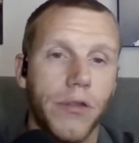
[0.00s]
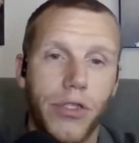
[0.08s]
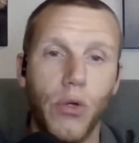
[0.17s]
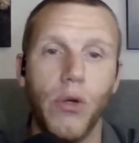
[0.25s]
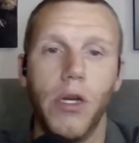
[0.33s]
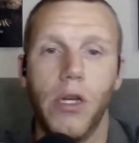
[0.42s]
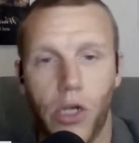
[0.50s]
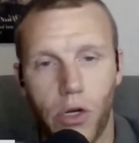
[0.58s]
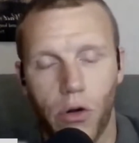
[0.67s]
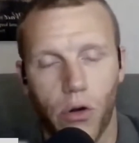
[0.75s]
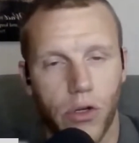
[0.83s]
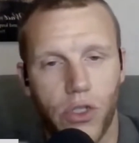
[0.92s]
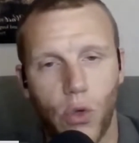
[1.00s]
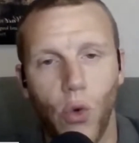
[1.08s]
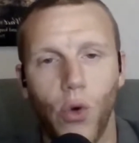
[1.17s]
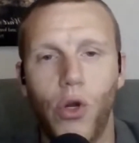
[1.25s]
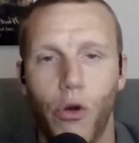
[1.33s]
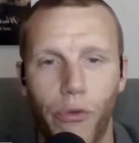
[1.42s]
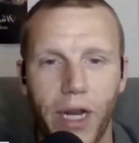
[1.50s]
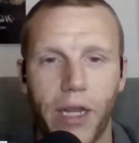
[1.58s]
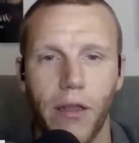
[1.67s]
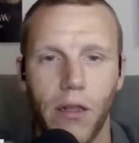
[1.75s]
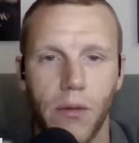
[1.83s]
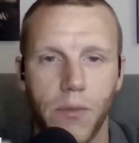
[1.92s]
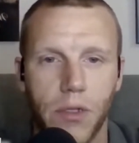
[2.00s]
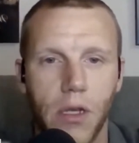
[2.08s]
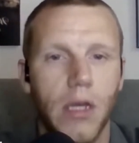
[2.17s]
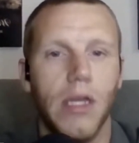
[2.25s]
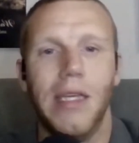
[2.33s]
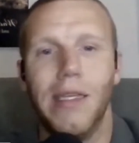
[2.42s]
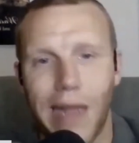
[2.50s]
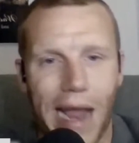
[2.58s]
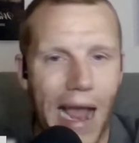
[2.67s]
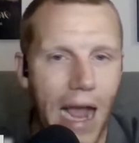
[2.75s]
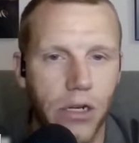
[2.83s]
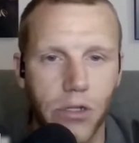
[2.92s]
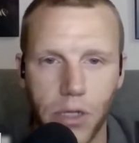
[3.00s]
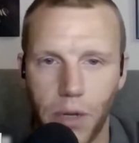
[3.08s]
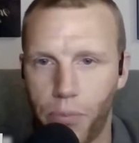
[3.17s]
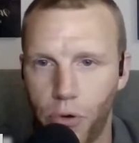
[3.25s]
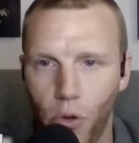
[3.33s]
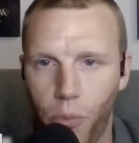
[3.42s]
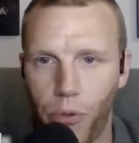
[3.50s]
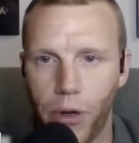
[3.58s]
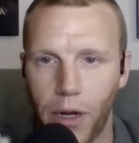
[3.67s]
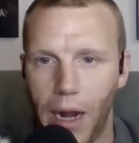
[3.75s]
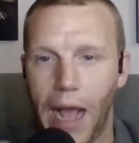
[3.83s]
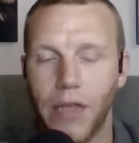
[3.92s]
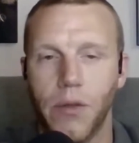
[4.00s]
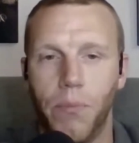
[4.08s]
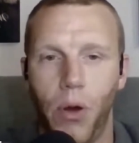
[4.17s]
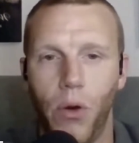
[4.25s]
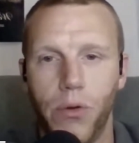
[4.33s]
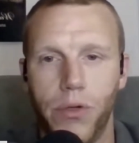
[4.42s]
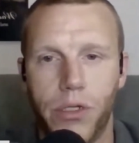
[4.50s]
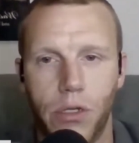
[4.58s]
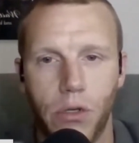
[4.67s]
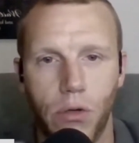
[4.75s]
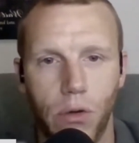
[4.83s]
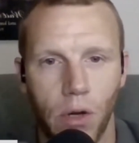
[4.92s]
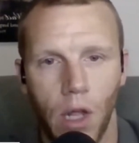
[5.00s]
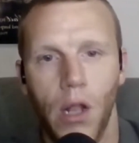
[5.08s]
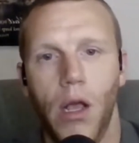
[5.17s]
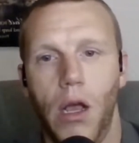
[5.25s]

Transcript: student or school curriculums is actually appropriate as opposed to